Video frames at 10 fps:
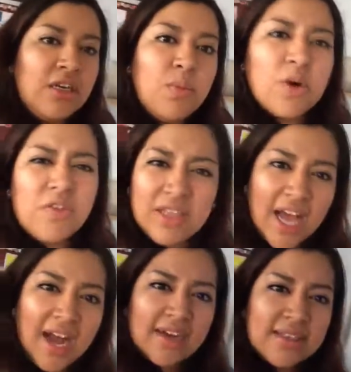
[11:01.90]
more
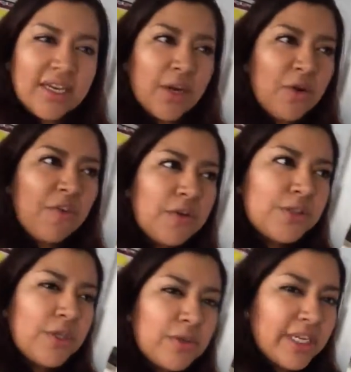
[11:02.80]
relaxed. Like I don't feel
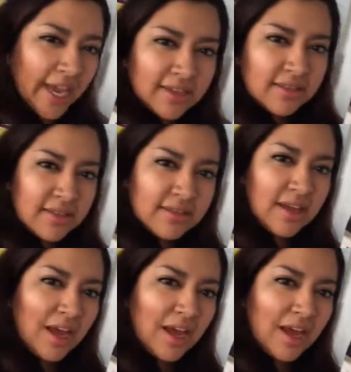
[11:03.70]
so tense.